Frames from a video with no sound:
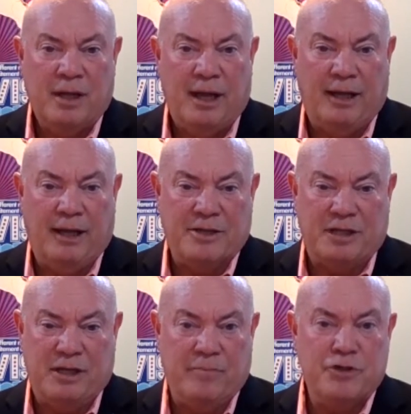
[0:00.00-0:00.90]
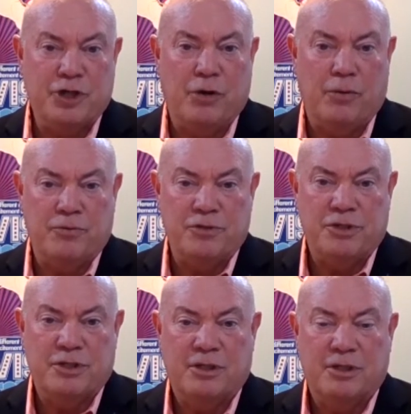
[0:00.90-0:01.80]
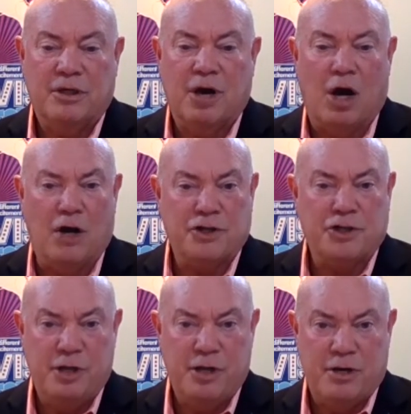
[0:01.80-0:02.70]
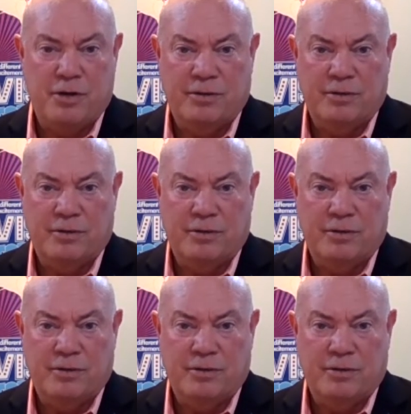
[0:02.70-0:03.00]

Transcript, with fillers: and that's M Jones auctioneer.